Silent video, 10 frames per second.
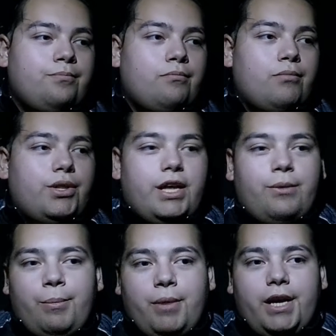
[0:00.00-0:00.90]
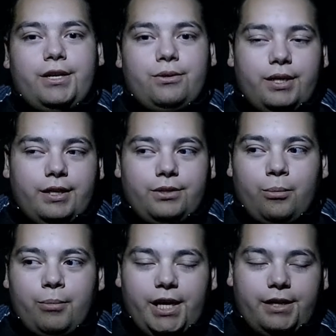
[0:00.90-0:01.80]
but then we made it into a
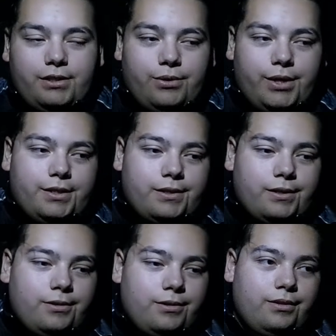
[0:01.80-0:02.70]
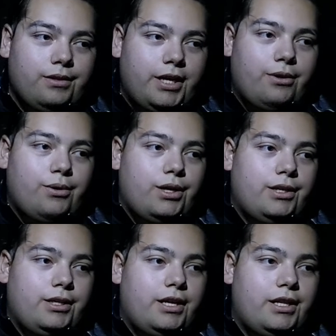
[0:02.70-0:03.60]
mini series later
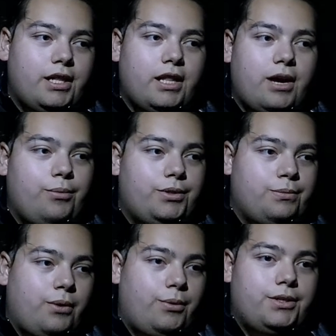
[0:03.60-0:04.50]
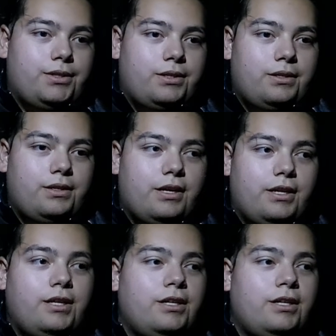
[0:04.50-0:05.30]
on, and then that was where we just said,